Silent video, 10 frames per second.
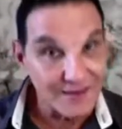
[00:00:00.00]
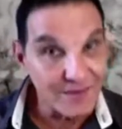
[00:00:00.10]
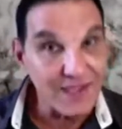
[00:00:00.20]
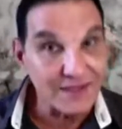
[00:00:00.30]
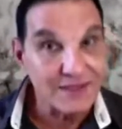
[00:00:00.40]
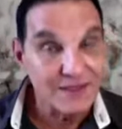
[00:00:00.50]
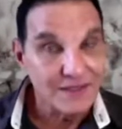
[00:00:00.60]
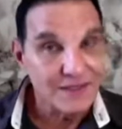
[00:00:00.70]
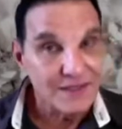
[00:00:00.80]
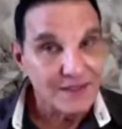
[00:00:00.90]
Amen.
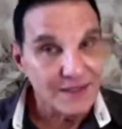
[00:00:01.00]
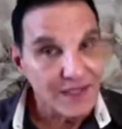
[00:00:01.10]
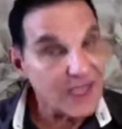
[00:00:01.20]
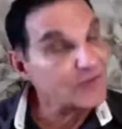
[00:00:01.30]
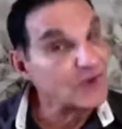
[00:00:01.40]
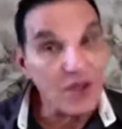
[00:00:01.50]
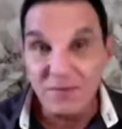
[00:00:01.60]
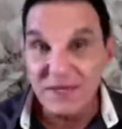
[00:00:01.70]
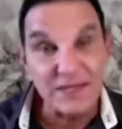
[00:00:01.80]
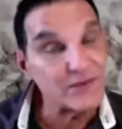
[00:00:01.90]
If you
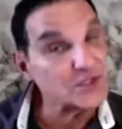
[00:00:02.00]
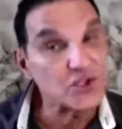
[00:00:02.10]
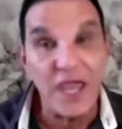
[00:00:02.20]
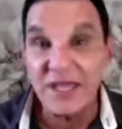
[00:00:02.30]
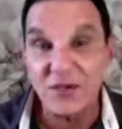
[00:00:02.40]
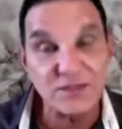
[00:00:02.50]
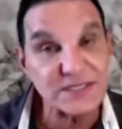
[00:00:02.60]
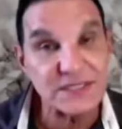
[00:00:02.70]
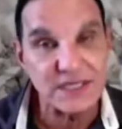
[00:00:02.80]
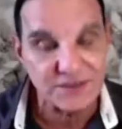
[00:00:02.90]
don't believe it, you ain't going to
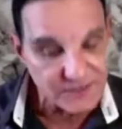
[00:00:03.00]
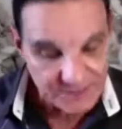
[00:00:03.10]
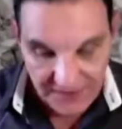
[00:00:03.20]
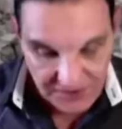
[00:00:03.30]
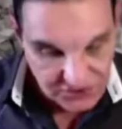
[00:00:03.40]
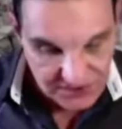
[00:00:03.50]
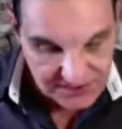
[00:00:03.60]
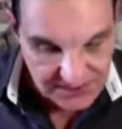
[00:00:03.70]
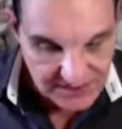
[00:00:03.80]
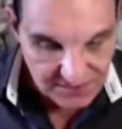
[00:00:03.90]
see it. It's
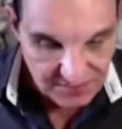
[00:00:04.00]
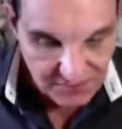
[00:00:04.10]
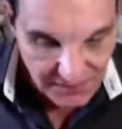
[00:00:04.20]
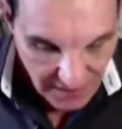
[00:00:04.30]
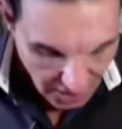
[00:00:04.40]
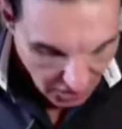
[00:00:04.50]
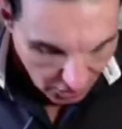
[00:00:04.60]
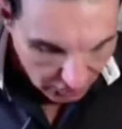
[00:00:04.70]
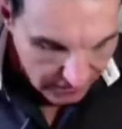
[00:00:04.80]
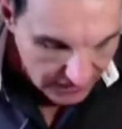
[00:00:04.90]
just that simple.
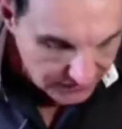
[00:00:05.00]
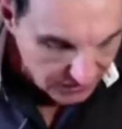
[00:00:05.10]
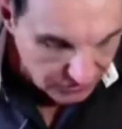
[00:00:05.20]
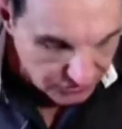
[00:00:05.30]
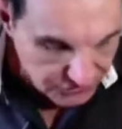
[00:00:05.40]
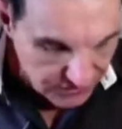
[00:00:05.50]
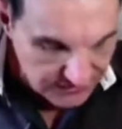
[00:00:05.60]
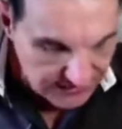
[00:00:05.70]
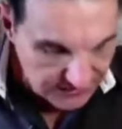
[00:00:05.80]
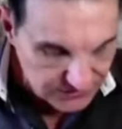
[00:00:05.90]
All right, I'm going to try
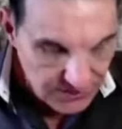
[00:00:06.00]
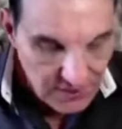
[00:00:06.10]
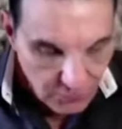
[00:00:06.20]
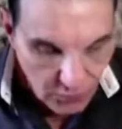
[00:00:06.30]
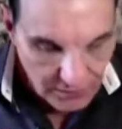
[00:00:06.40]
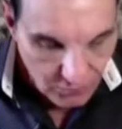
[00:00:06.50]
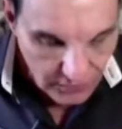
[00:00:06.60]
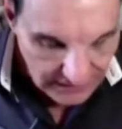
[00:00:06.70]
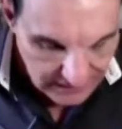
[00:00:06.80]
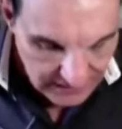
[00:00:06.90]
to get one
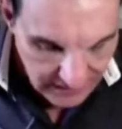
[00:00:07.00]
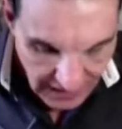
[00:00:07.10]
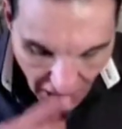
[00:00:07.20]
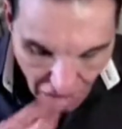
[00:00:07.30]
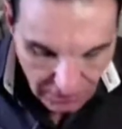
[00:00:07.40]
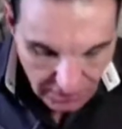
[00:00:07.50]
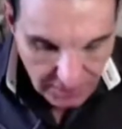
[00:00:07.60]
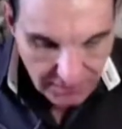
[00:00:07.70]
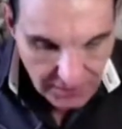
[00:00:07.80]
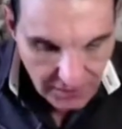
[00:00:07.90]
more in here.
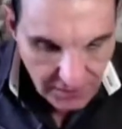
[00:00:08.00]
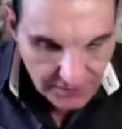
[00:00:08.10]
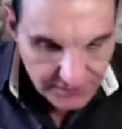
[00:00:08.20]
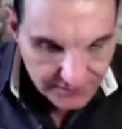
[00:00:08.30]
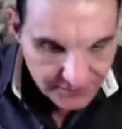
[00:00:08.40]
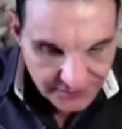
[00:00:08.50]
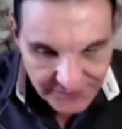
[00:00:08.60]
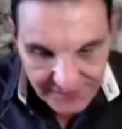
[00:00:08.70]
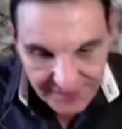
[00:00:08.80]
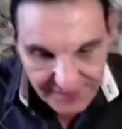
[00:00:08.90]
Oh my God.
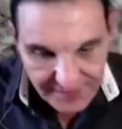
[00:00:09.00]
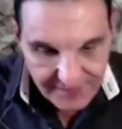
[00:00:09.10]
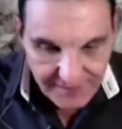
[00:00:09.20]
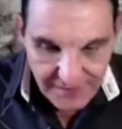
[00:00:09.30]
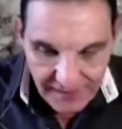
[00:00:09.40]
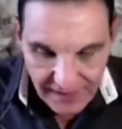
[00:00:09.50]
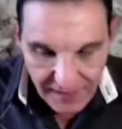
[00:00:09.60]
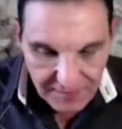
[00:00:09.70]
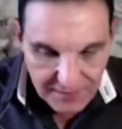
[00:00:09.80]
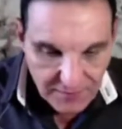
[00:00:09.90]

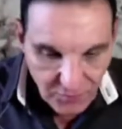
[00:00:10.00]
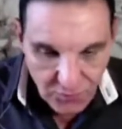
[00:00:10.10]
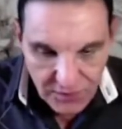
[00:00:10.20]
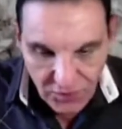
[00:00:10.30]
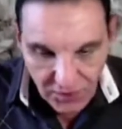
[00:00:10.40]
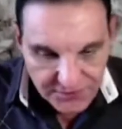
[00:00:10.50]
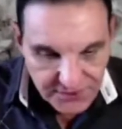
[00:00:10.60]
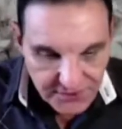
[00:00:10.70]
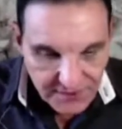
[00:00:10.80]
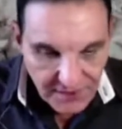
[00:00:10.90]
How many more we got?